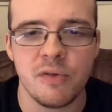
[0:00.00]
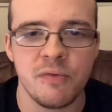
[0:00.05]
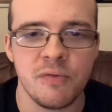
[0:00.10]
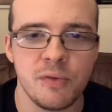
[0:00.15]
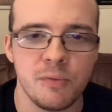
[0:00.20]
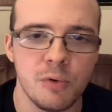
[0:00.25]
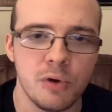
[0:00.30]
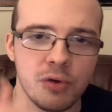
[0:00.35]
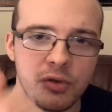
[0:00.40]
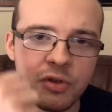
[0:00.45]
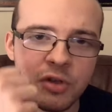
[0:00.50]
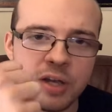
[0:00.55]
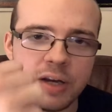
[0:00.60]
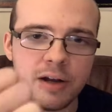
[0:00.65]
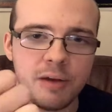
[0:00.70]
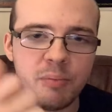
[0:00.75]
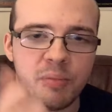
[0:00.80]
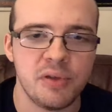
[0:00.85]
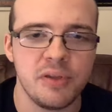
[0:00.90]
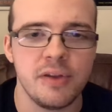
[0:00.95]
If you're watching,
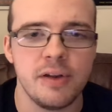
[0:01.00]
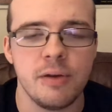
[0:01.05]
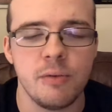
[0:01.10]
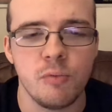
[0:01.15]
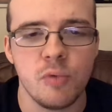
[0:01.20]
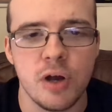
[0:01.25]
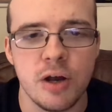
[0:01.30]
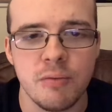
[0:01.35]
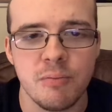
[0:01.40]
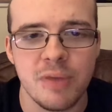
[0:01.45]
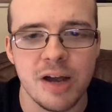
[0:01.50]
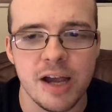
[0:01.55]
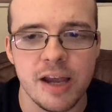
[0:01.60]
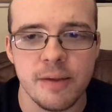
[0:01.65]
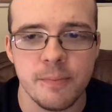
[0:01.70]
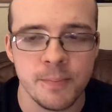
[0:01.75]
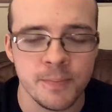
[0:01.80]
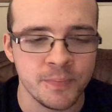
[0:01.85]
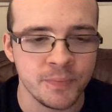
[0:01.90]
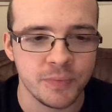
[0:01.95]
hope you're doing well,
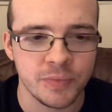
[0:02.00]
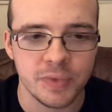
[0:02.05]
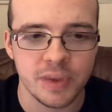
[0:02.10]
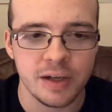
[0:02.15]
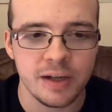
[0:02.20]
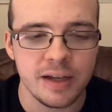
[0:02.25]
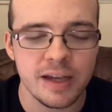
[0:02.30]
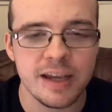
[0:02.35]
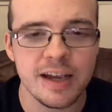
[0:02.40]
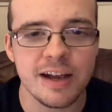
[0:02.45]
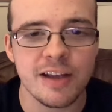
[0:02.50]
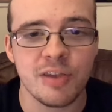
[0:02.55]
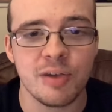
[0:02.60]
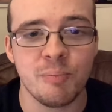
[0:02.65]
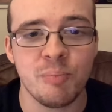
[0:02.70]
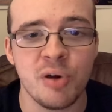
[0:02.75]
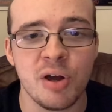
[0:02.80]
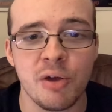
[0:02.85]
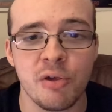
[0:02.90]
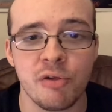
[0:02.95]
mate. He had a
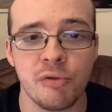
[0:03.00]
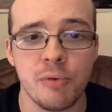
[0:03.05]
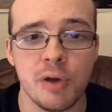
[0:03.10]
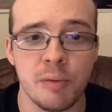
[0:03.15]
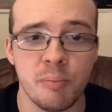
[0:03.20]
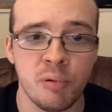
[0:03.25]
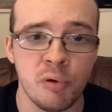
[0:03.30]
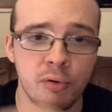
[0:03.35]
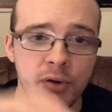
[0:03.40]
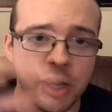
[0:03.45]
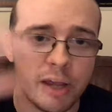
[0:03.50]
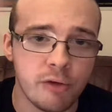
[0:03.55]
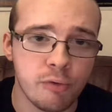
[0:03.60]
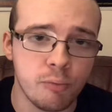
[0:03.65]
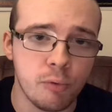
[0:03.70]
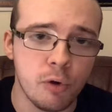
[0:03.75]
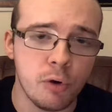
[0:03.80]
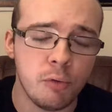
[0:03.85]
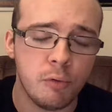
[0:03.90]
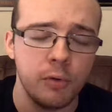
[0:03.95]
poster up on
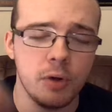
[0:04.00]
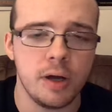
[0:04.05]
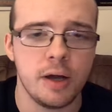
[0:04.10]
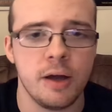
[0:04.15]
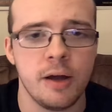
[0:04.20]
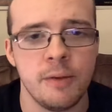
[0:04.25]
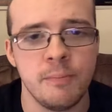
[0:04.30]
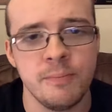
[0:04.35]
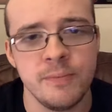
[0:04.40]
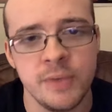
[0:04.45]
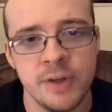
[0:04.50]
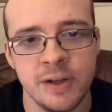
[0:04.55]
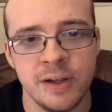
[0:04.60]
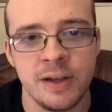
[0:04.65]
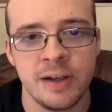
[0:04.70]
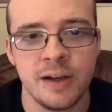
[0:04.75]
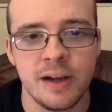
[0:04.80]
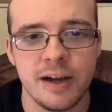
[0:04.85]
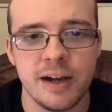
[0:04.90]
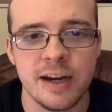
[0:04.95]
his wall, and
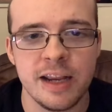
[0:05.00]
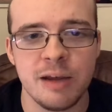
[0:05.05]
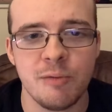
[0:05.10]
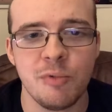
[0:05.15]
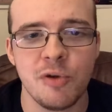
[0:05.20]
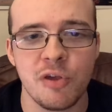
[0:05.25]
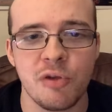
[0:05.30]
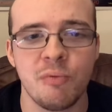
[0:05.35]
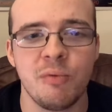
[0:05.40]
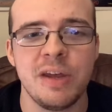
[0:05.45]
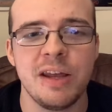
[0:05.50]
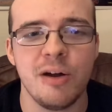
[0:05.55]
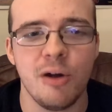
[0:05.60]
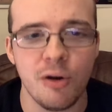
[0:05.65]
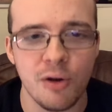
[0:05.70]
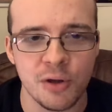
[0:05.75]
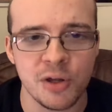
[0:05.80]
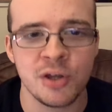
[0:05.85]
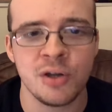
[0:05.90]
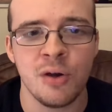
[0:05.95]
it was the
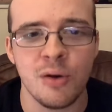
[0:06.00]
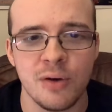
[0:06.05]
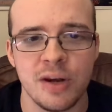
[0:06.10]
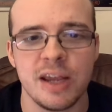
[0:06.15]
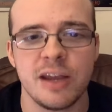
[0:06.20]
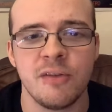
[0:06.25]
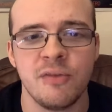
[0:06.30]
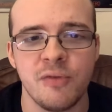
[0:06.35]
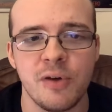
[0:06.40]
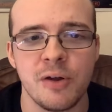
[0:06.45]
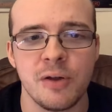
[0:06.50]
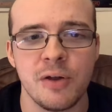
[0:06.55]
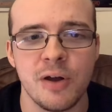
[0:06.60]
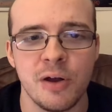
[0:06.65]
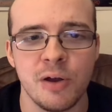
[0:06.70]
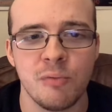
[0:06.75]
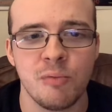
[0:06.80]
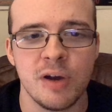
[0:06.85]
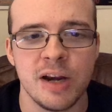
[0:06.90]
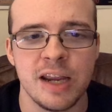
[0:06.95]
iconic
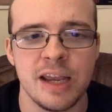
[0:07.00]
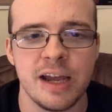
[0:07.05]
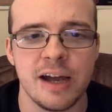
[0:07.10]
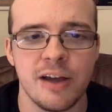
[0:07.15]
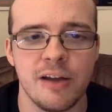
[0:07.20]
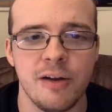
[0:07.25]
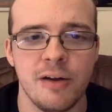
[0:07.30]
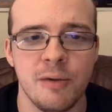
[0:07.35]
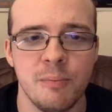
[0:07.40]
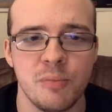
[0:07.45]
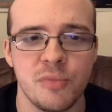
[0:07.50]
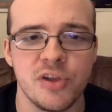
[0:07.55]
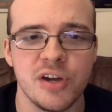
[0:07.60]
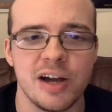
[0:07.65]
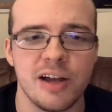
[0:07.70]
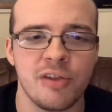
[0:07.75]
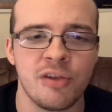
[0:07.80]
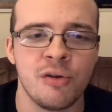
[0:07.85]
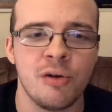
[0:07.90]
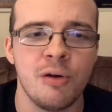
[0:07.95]
photo when he had
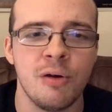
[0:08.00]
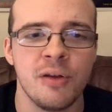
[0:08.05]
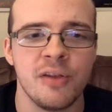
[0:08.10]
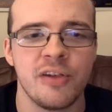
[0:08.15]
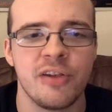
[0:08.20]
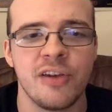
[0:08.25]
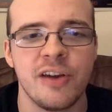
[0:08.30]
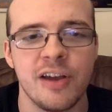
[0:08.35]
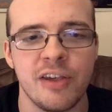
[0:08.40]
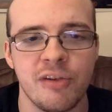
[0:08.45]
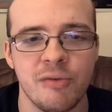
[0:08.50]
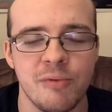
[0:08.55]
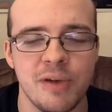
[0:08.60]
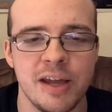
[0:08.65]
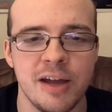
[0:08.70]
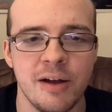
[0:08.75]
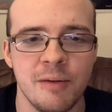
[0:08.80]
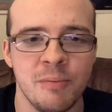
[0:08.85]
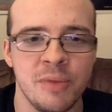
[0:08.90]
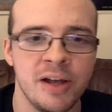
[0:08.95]
Jack Torrance as
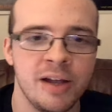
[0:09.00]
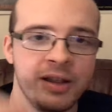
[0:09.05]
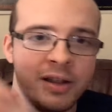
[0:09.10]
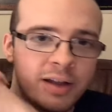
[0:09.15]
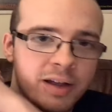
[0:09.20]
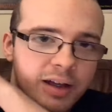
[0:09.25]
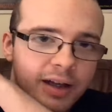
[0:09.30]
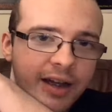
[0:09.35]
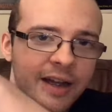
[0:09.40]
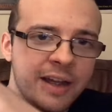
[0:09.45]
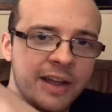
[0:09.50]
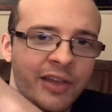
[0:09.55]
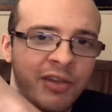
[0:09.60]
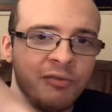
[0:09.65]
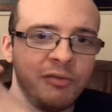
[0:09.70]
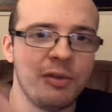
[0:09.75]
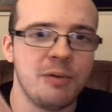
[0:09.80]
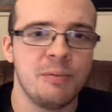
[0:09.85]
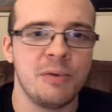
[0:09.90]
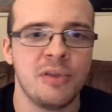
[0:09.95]
the acts
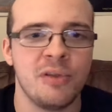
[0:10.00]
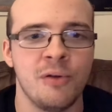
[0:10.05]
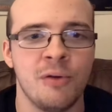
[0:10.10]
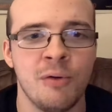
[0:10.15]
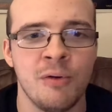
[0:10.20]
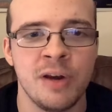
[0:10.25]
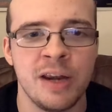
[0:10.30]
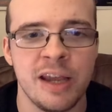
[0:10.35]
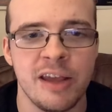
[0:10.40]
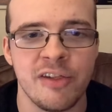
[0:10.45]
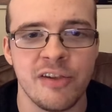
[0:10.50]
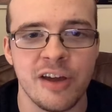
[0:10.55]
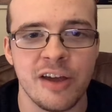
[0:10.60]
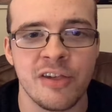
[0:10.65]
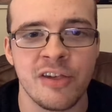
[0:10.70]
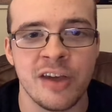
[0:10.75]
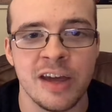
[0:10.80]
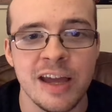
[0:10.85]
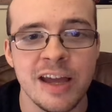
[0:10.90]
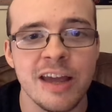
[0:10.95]
through the door, and he
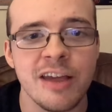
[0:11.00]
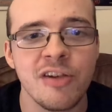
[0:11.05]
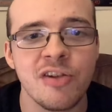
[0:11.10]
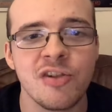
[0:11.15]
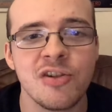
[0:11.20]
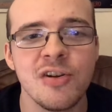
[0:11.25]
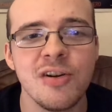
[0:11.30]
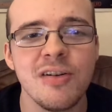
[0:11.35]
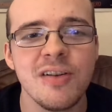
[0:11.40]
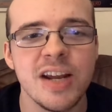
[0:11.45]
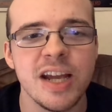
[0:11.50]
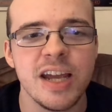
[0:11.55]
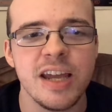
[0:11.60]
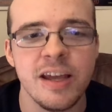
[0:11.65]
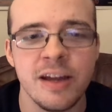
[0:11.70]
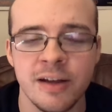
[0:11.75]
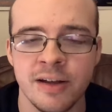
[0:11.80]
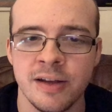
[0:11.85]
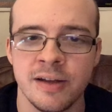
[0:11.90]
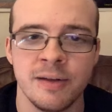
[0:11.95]
says, "Here's Johnny."